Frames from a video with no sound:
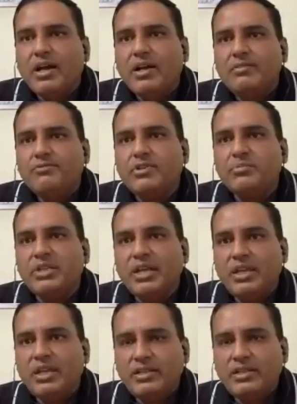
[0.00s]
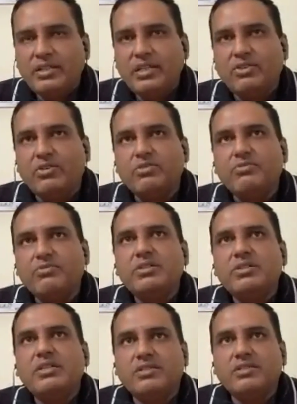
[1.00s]
And from there, day onwards,
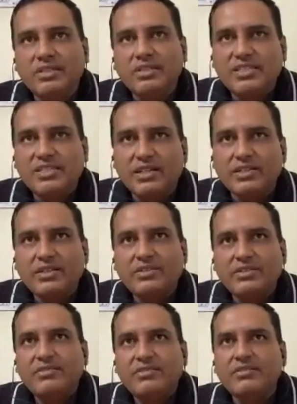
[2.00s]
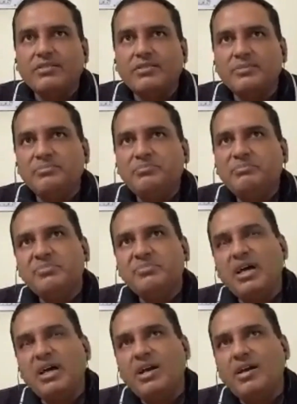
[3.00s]
the journey started.
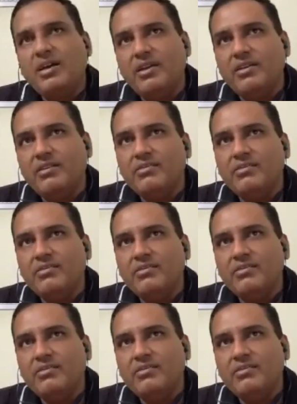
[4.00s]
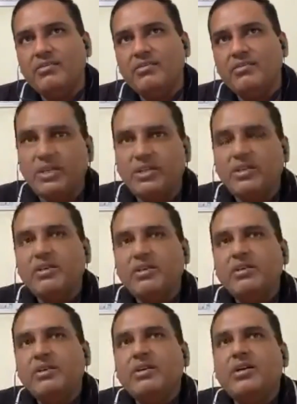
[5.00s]
I joined the academy.
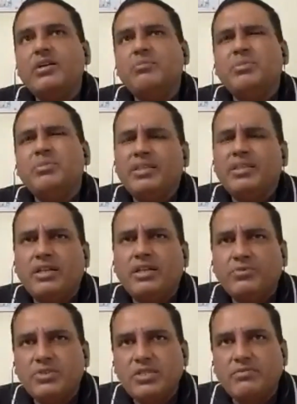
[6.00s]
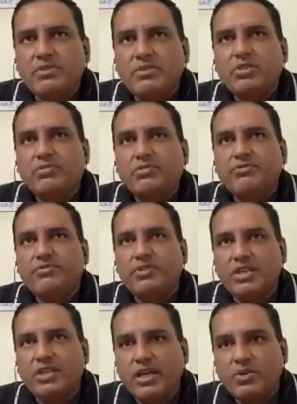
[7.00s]
I remember, I think it was 7th of
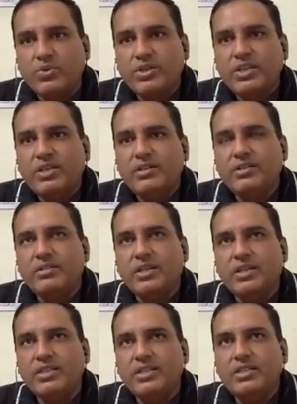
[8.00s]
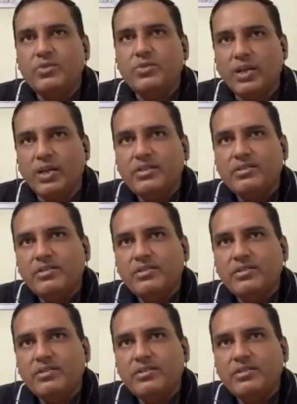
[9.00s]
January 91.
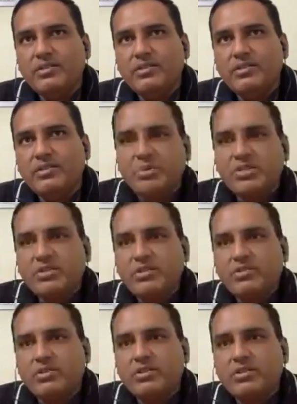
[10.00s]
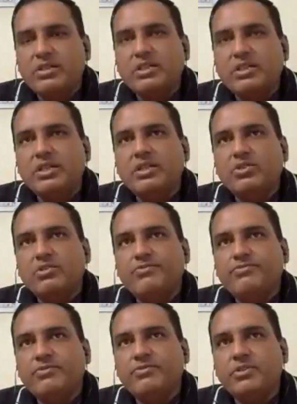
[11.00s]
I got commissioned on 13th of
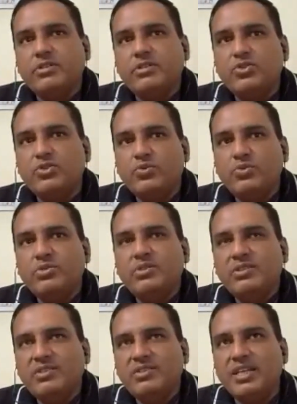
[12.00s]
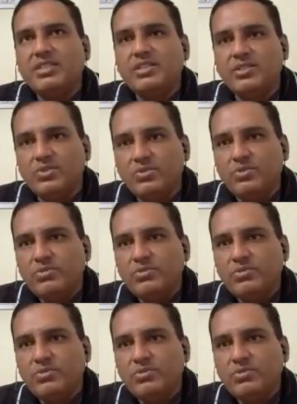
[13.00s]
June 92.